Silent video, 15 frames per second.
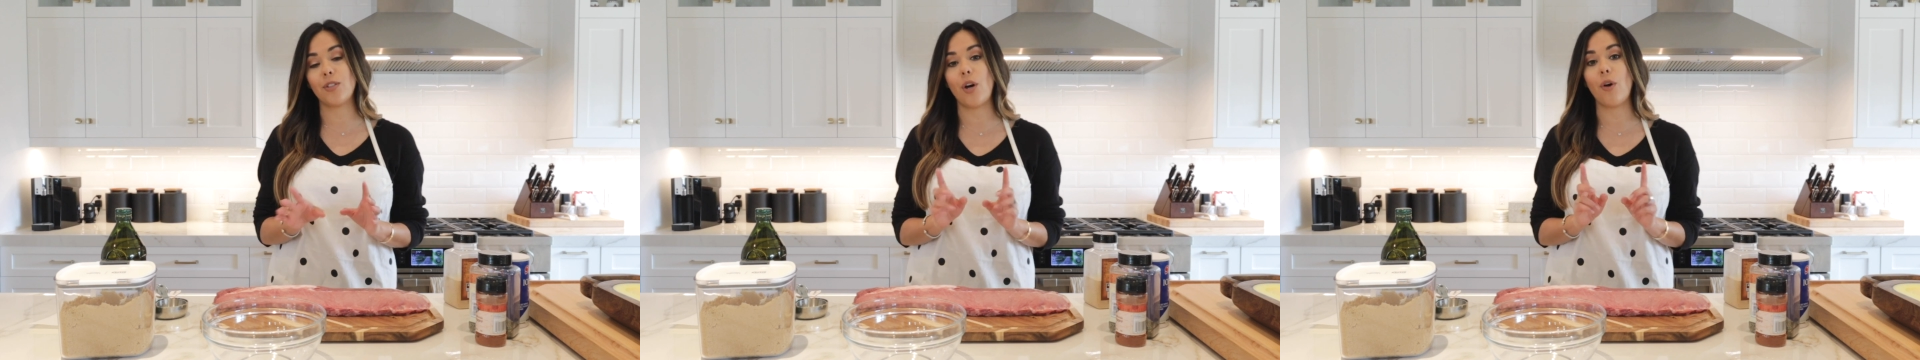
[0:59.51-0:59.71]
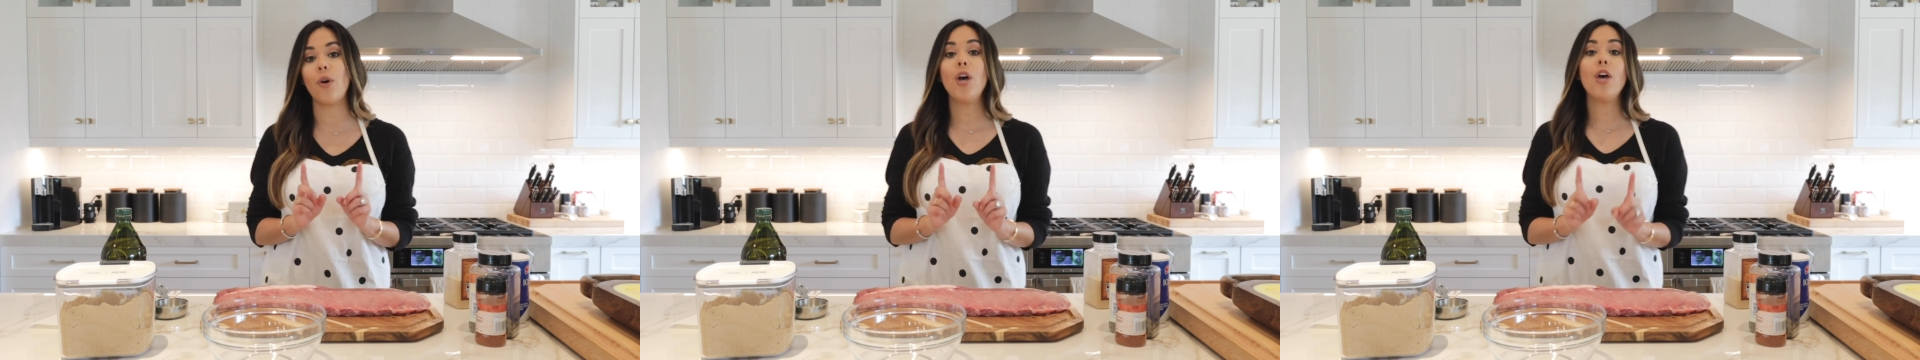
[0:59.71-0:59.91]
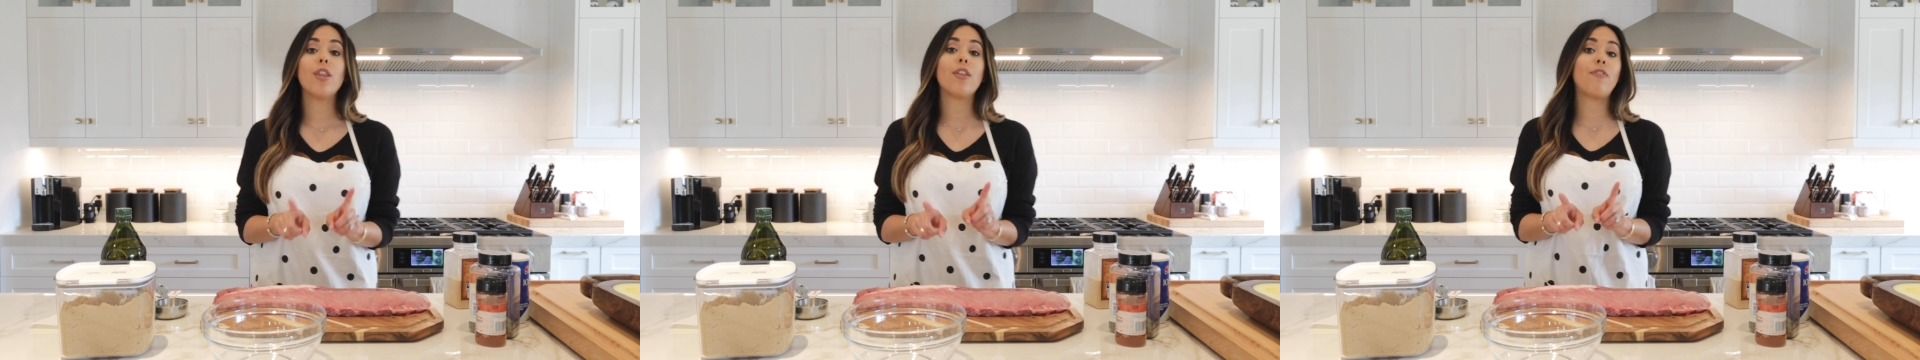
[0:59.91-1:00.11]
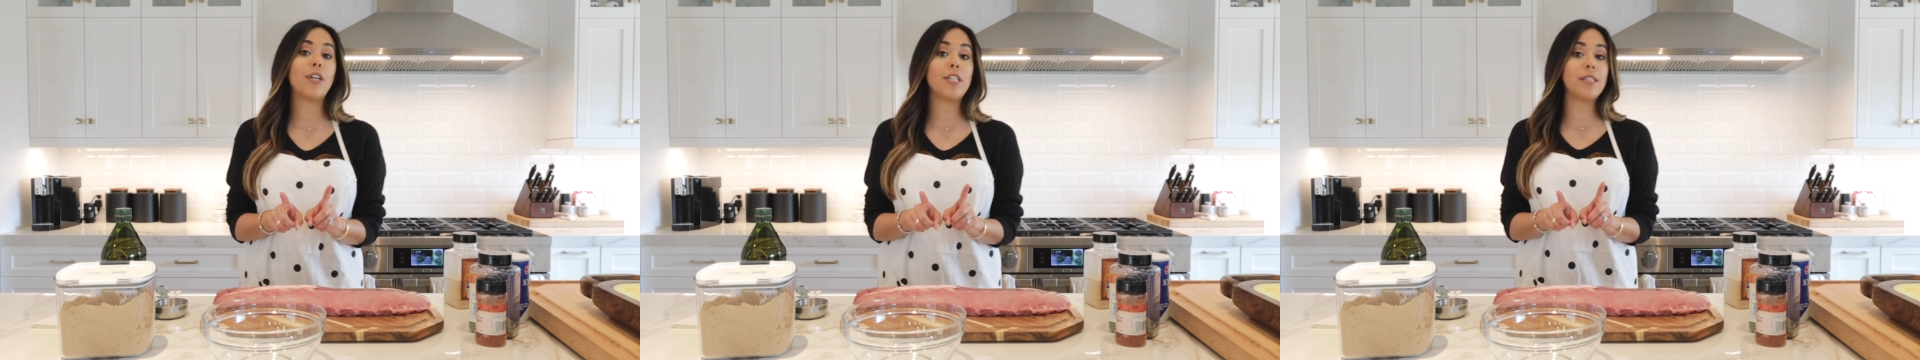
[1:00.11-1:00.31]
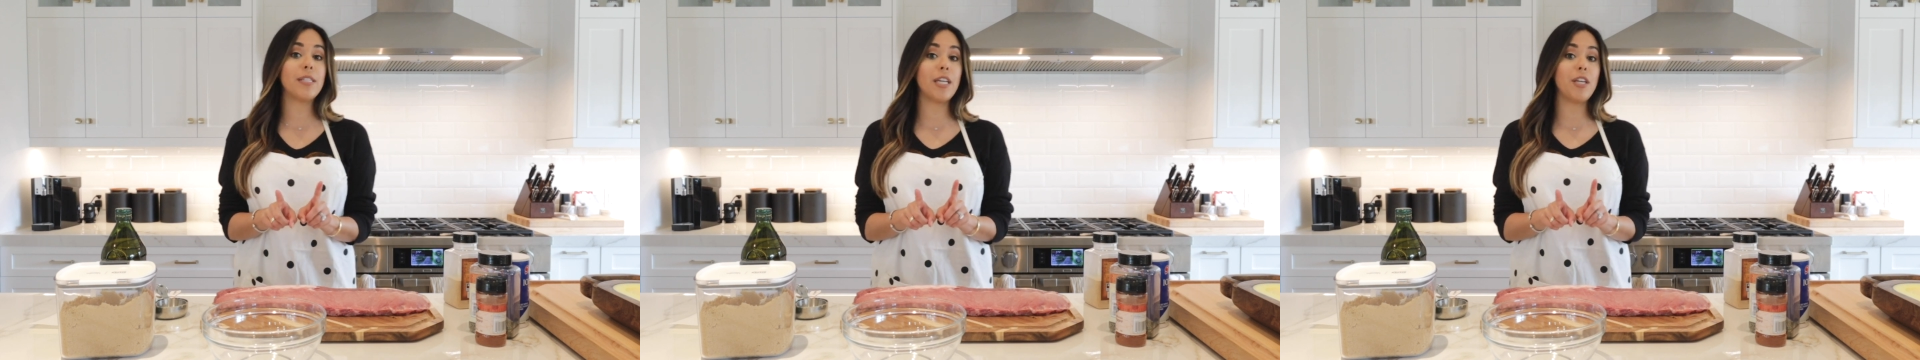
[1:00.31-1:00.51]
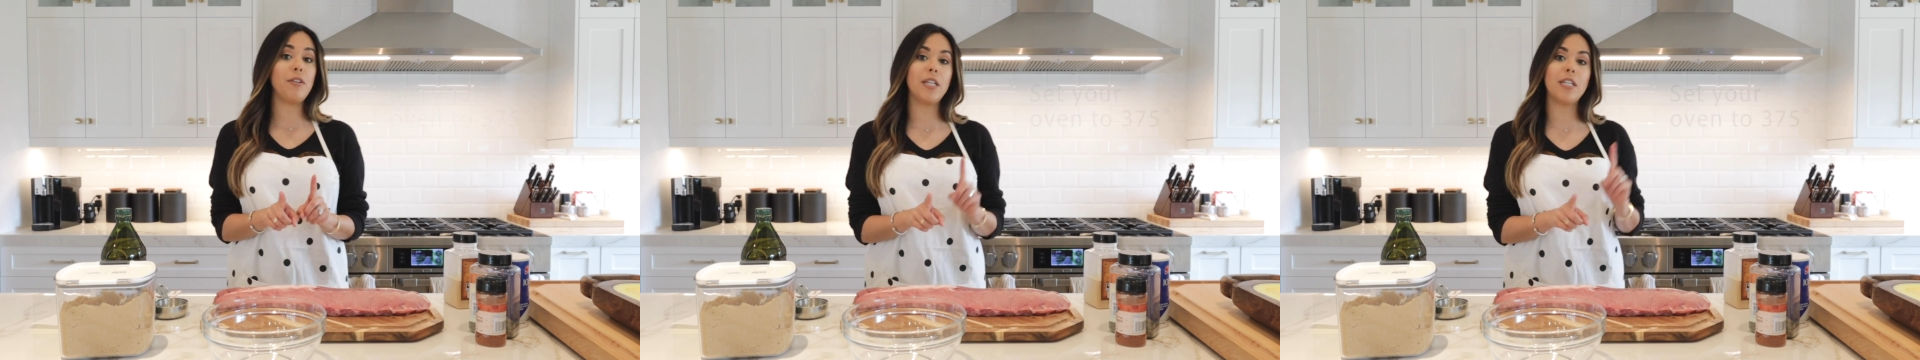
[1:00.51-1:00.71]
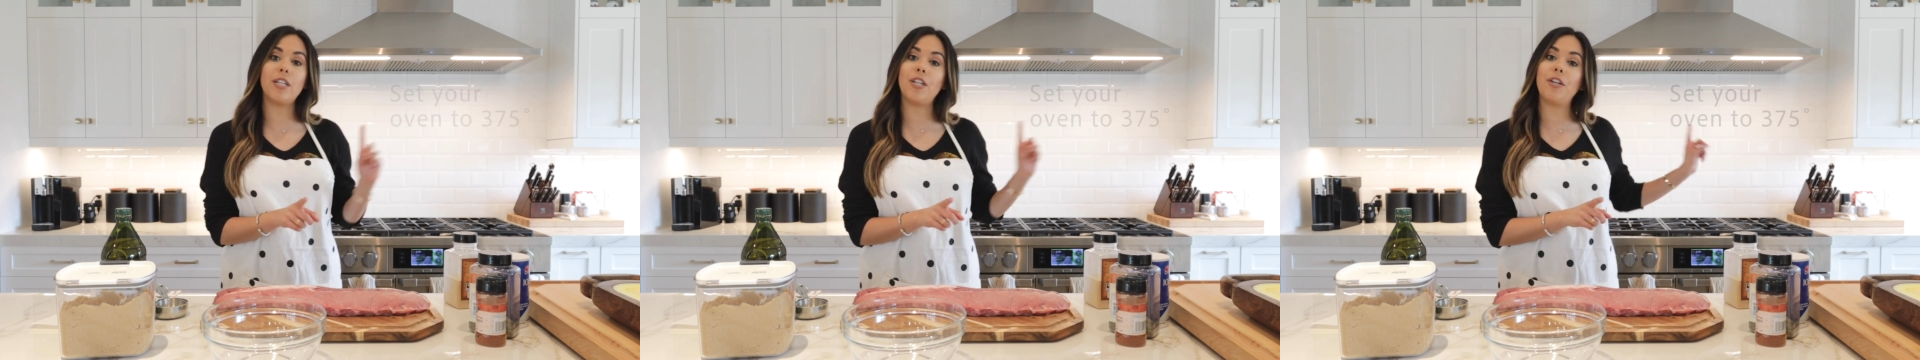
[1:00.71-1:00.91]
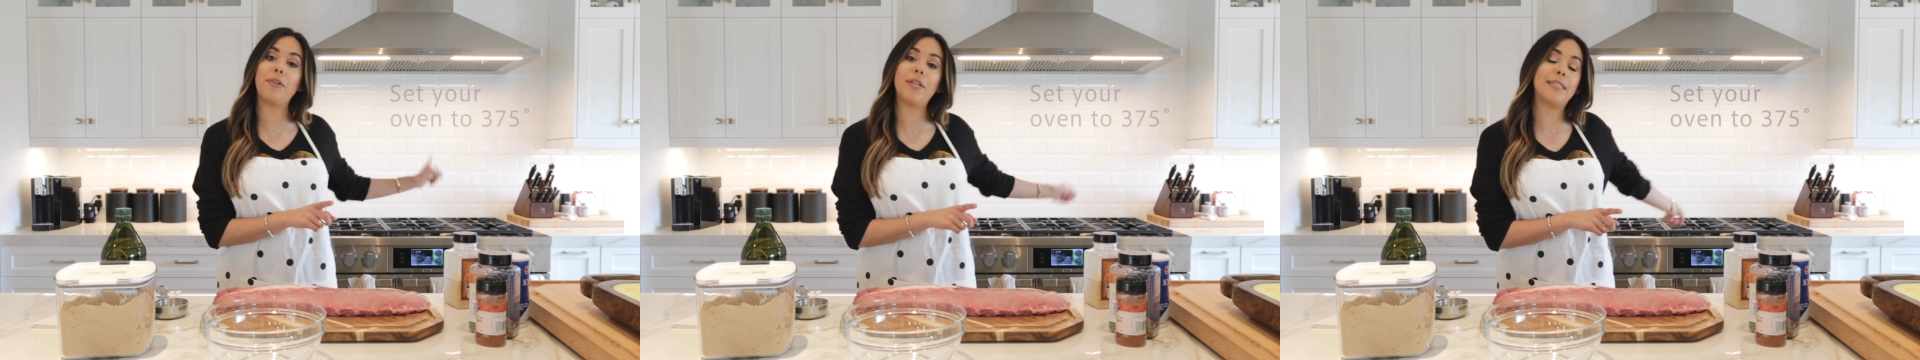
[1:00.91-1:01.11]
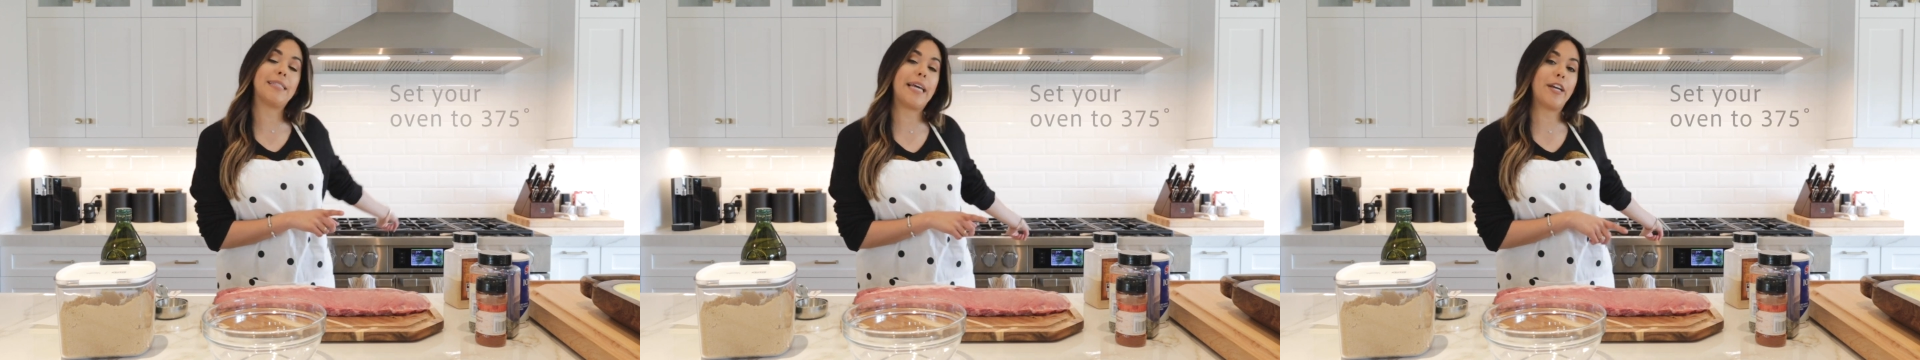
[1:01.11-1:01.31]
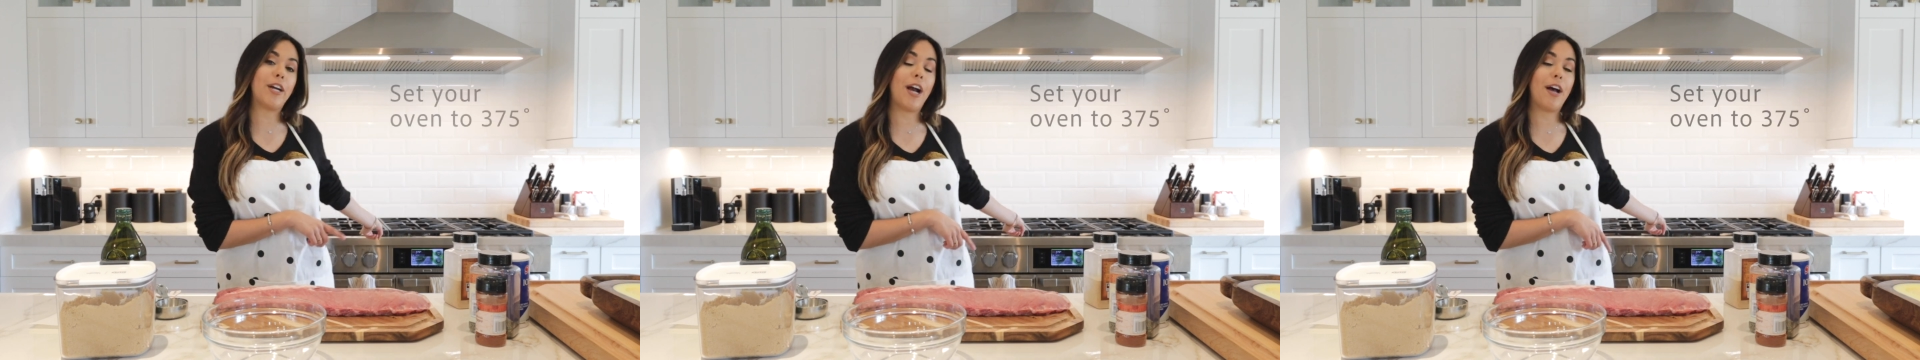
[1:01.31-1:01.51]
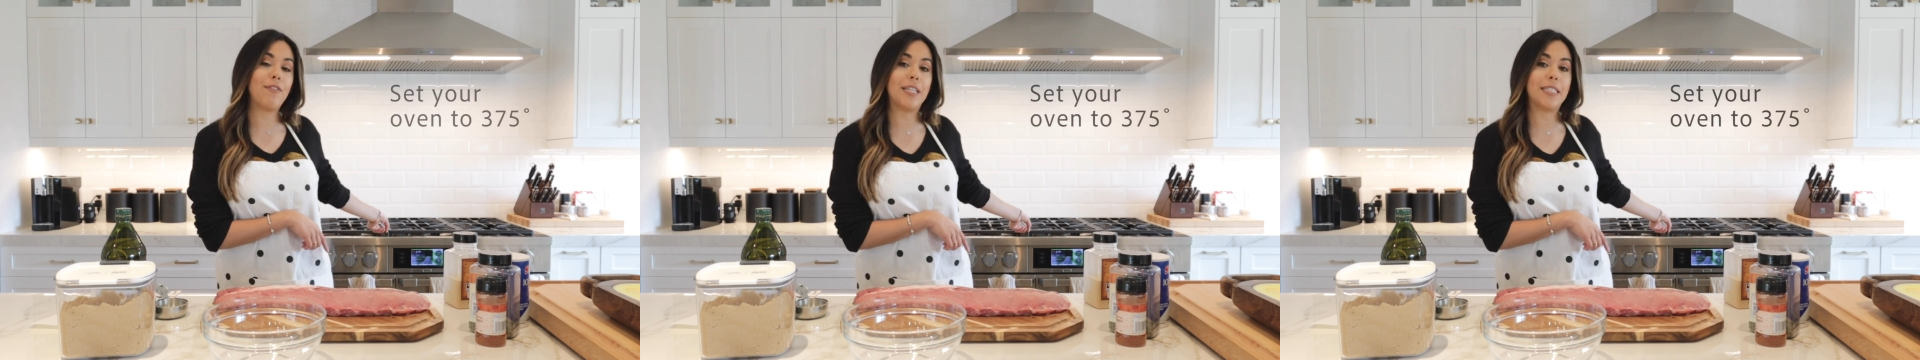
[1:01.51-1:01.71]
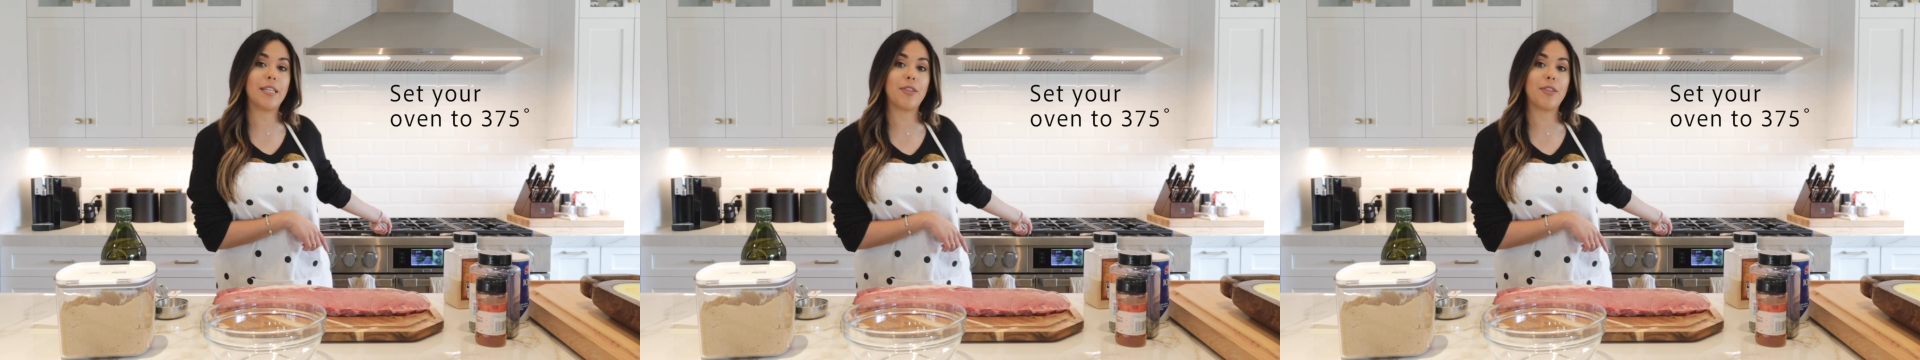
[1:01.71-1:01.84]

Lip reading: So the first thing you need to do is set your oven